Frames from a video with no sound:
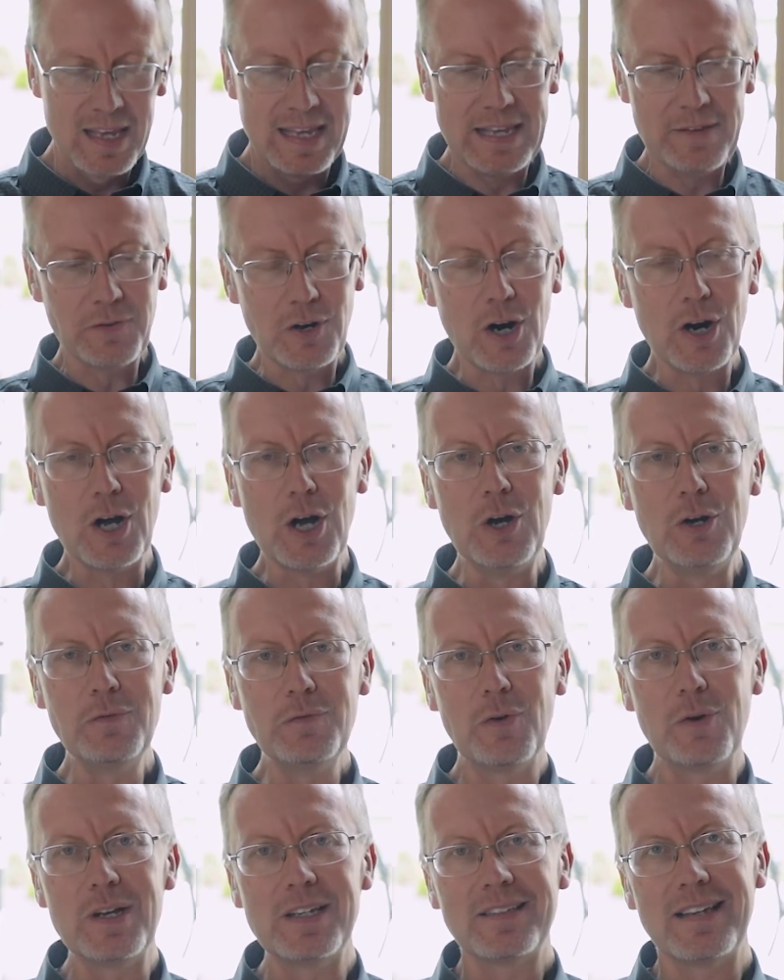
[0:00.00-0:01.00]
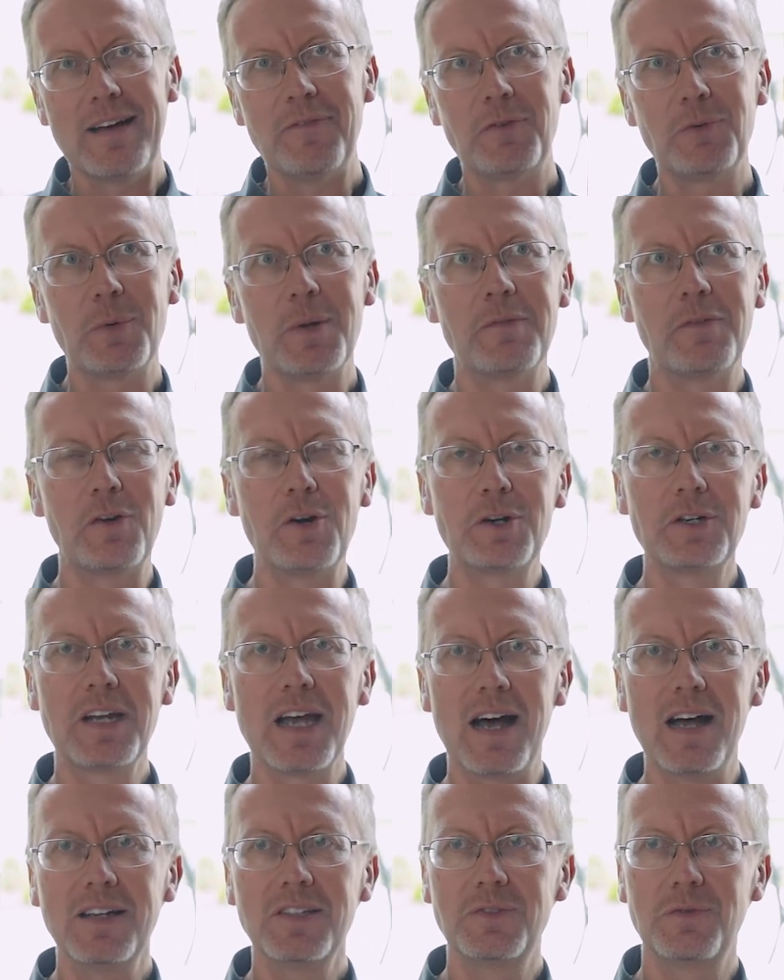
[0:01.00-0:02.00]
Even our own voice, after we've heard
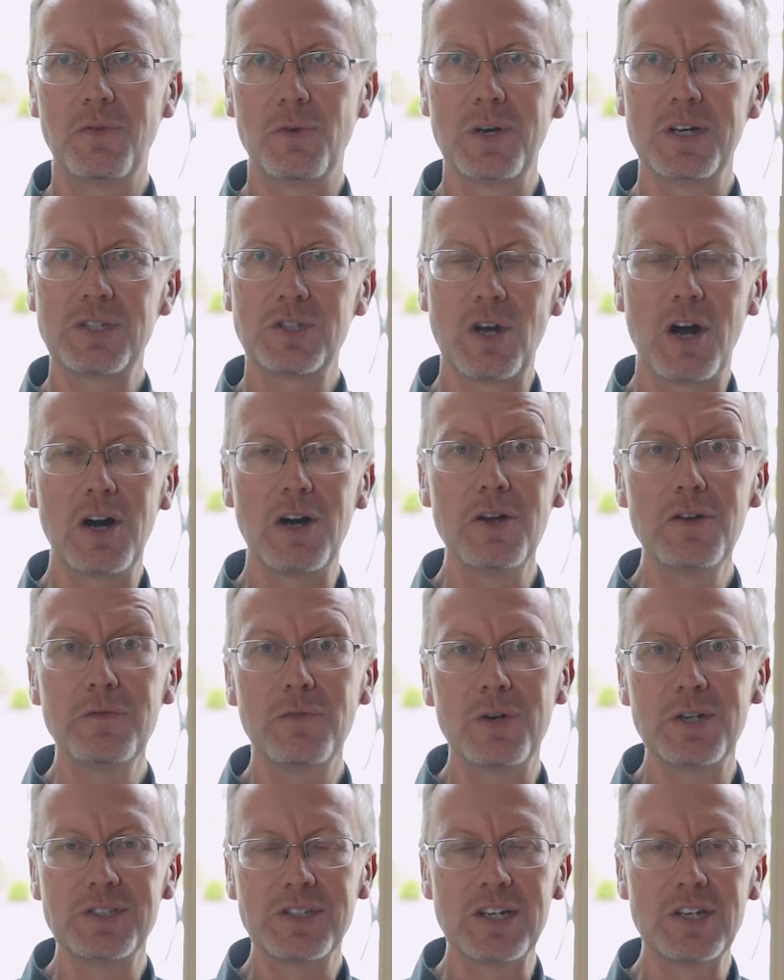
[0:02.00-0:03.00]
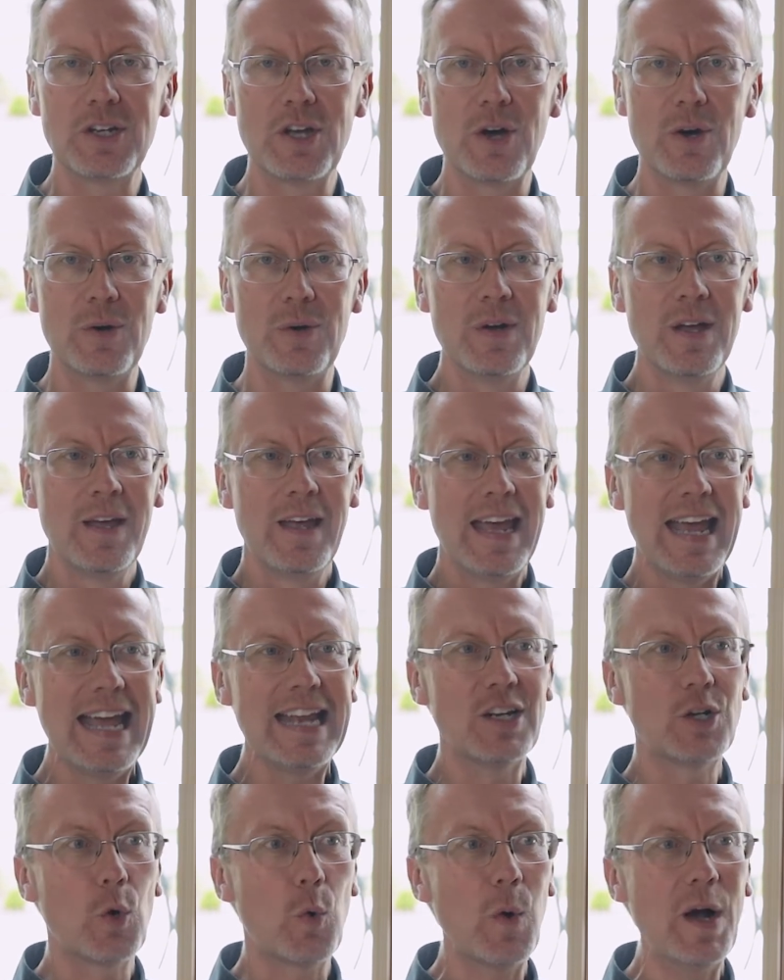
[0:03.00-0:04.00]
God's voice, our own voice can go
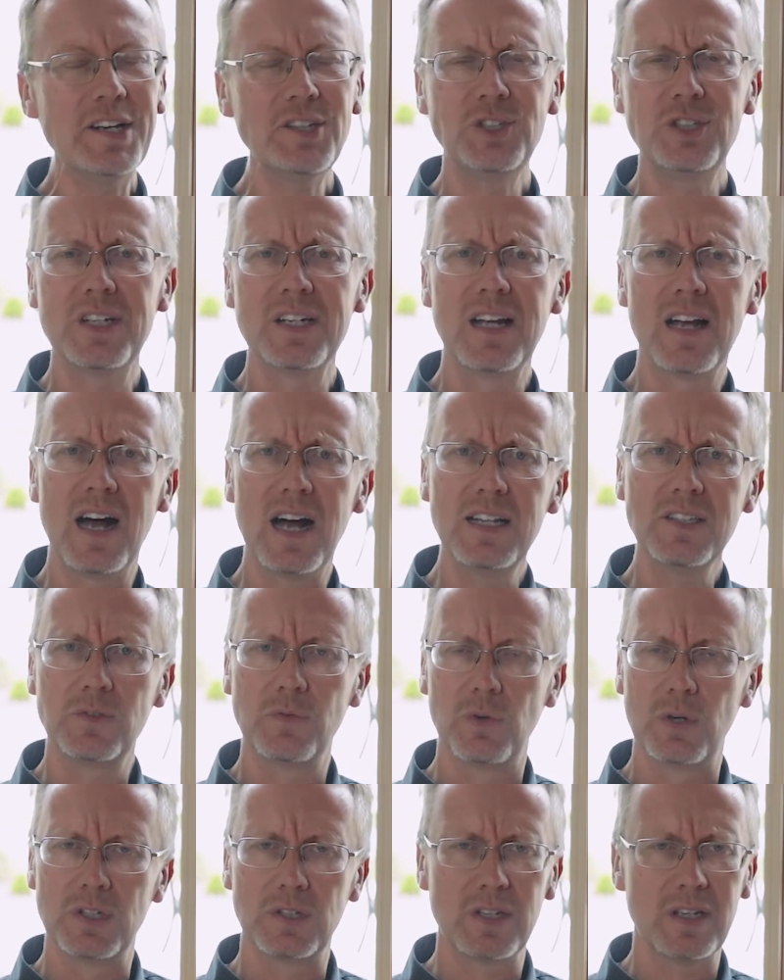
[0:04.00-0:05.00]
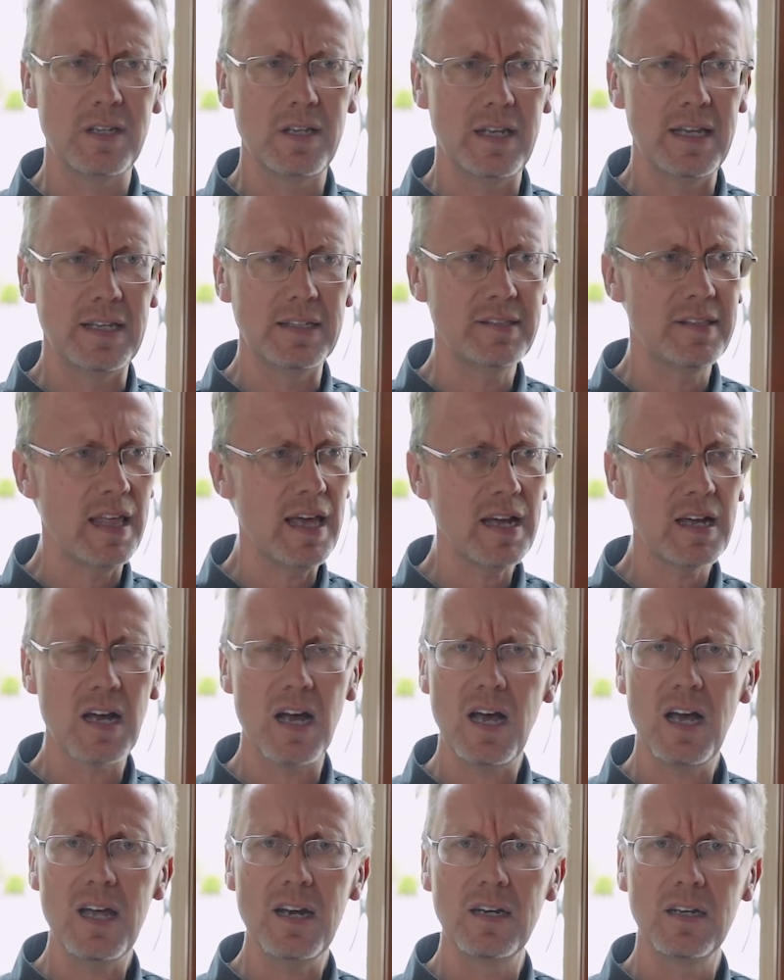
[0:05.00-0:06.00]
and question God's voice. Is that
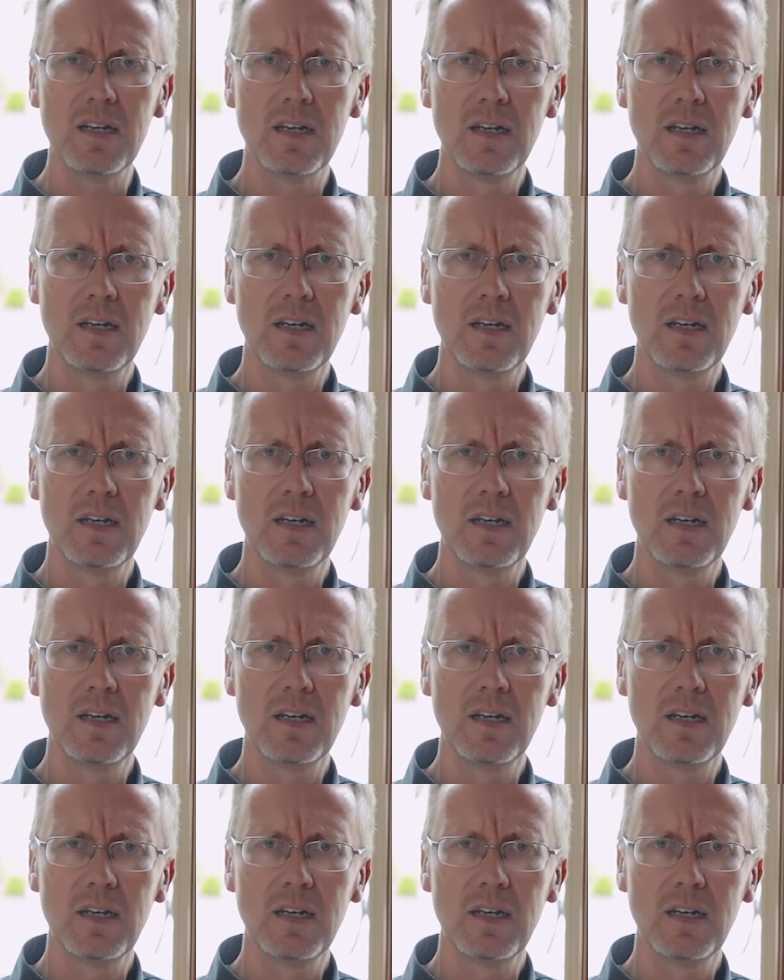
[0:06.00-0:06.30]
God?